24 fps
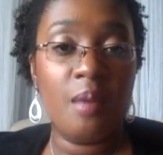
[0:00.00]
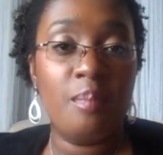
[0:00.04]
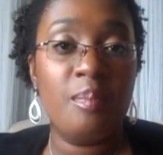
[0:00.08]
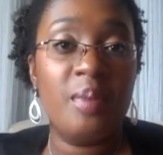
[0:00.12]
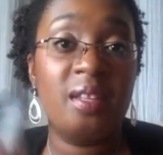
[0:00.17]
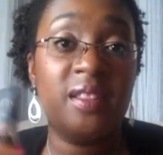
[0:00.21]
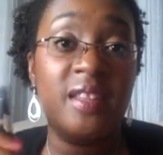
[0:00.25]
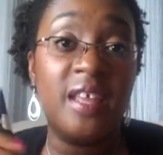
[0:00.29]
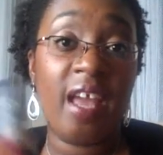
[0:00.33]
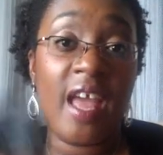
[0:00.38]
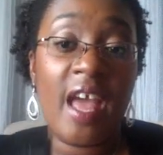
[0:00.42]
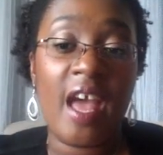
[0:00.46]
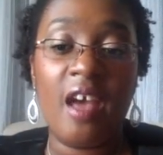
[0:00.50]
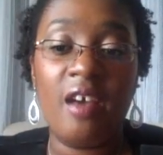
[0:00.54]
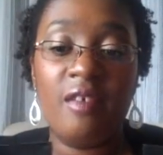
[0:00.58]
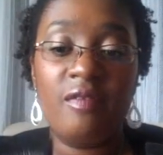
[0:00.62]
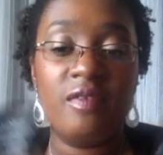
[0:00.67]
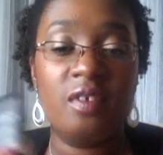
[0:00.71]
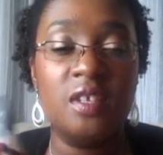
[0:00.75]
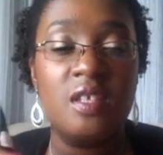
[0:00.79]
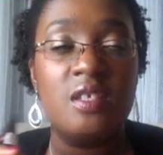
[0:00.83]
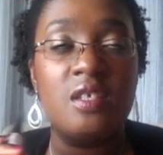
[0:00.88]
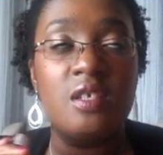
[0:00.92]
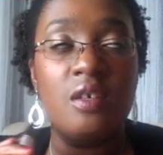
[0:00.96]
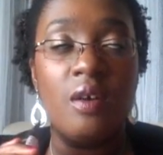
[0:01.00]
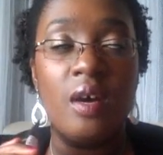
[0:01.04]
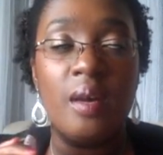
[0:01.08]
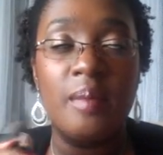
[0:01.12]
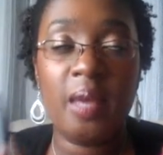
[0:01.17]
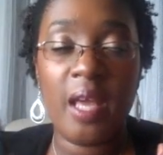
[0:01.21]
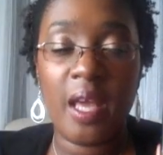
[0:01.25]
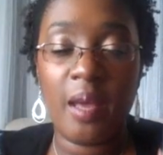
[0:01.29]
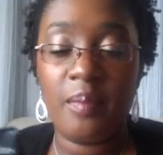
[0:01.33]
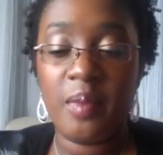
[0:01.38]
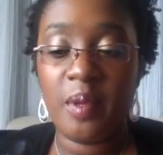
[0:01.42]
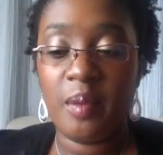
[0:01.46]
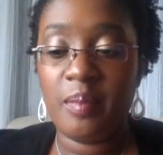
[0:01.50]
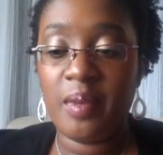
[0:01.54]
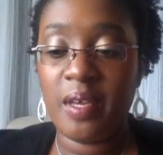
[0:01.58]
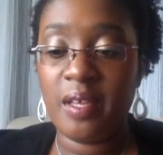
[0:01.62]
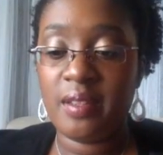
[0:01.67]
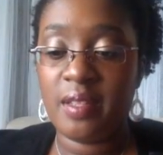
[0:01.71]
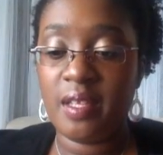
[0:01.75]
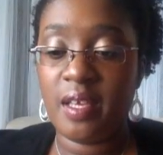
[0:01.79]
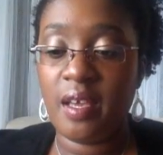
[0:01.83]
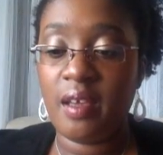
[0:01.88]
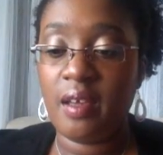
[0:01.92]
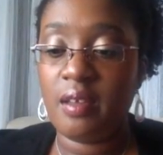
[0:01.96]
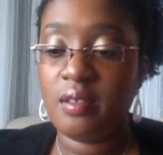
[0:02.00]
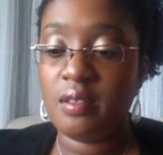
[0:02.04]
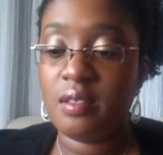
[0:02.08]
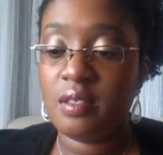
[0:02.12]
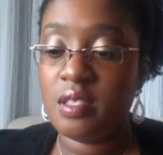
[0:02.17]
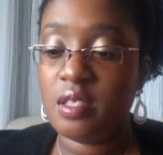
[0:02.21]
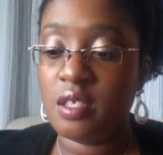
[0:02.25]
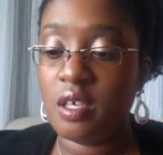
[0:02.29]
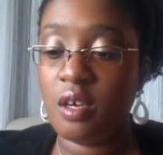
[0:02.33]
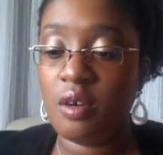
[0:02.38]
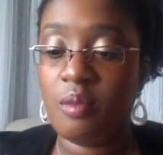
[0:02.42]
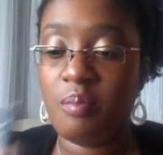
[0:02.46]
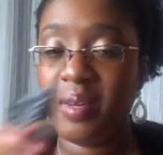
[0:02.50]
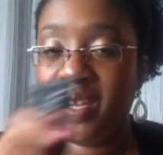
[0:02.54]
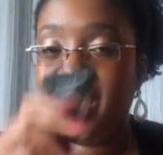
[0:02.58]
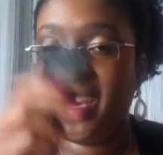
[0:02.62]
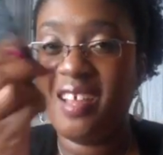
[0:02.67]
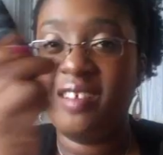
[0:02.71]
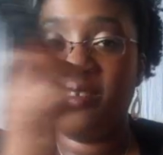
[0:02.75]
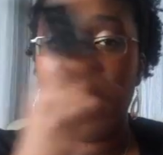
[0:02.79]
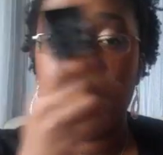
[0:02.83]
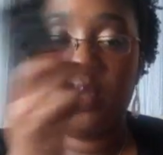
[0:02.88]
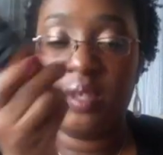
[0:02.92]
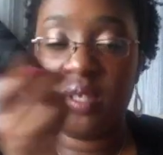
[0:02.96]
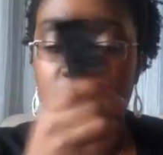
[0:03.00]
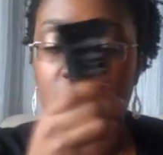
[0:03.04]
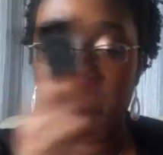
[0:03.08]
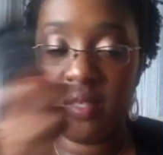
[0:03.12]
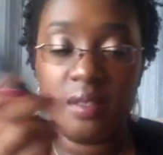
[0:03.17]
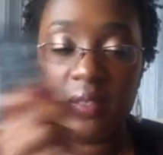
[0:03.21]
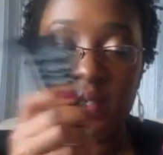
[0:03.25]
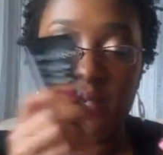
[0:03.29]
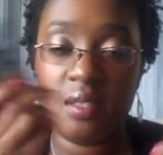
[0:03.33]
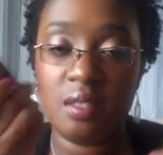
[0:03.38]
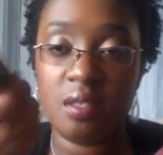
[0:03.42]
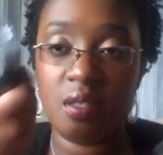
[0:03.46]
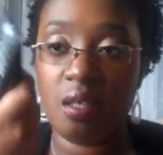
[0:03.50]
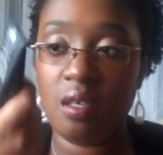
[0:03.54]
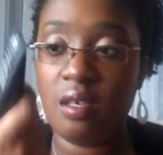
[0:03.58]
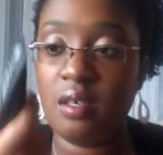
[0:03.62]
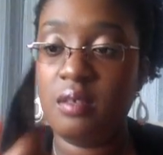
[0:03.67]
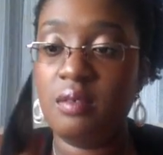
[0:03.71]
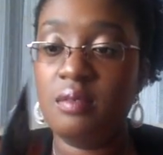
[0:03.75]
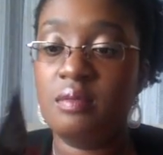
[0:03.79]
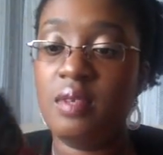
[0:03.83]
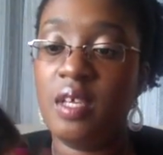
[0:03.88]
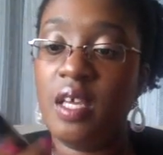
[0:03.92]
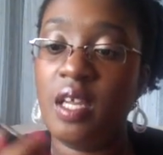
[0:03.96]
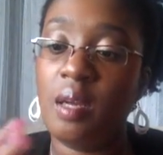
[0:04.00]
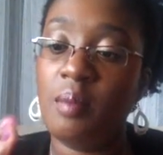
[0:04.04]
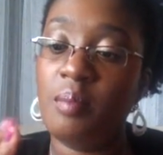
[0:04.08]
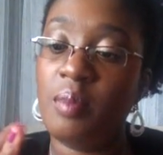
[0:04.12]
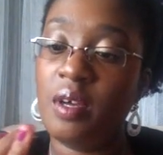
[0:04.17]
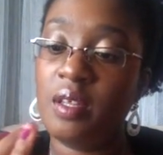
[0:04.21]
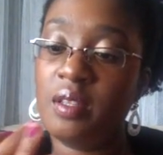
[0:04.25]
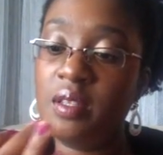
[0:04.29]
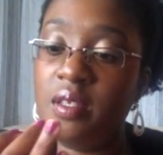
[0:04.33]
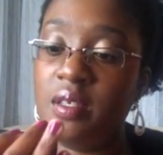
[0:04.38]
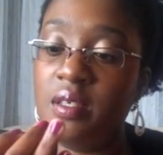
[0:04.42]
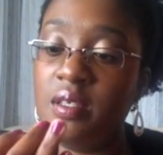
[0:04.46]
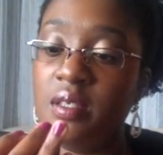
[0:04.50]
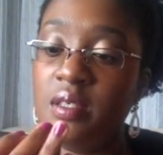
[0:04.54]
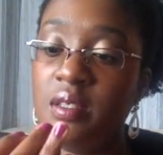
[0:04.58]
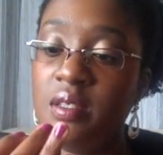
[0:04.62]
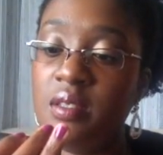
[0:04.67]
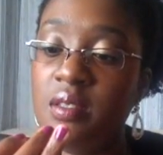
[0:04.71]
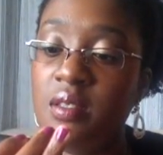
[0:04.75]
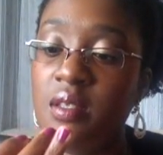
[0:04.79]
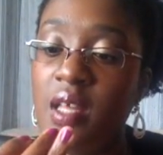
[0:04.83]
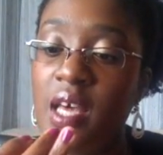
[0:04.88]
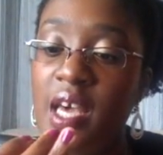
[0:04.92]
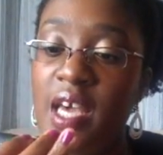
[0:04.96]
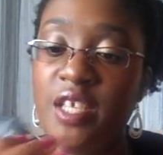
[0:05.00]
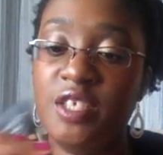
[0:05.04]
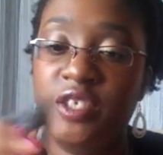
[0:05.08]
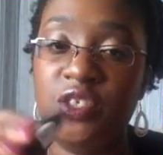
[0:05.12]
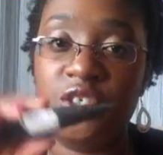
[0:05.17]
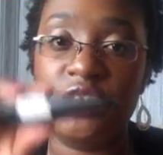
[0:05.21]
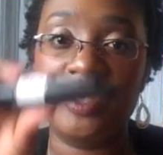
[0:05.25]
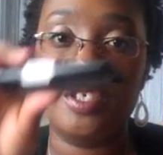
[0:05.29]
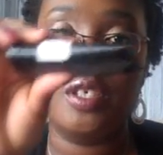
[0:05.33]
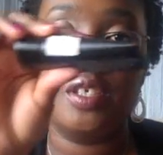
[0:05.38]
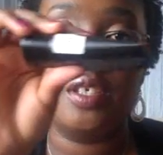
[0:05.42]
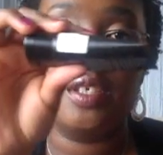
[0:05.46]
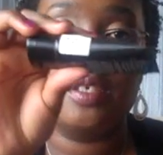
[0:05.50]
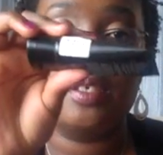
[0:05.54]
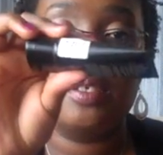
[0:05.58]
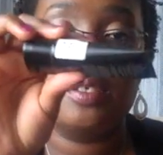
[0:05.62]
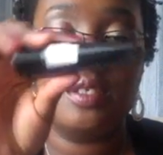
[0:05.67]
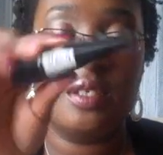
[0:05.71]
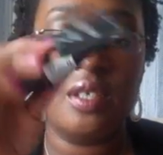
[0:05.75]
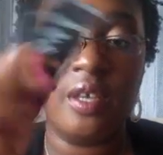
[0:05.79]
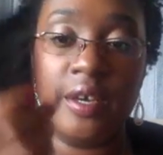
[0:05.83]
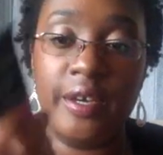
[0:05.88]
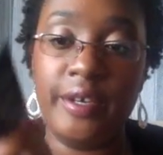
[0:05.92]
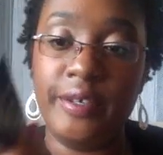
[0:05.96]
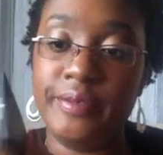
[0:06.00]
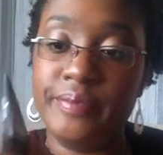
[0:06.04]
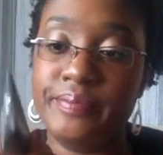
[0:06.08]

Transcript: But they haven't, so I'm happy about that. But I have plenty of this, and I bought this last year, so